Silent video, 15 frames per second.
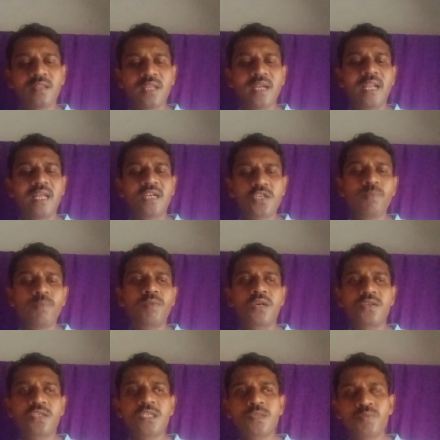the election
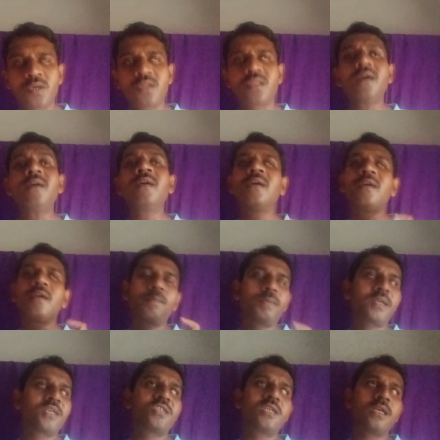process for the
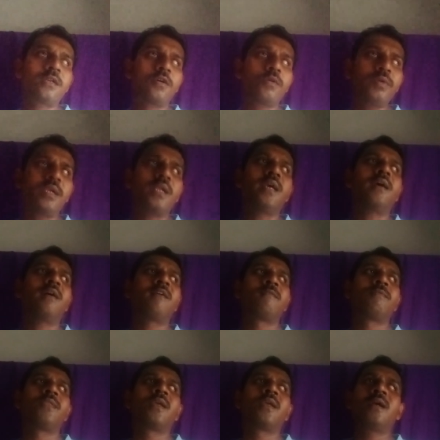president of india.
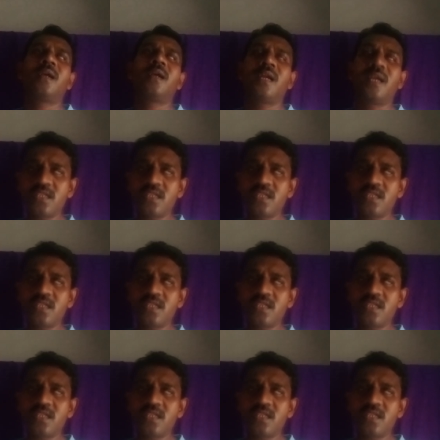In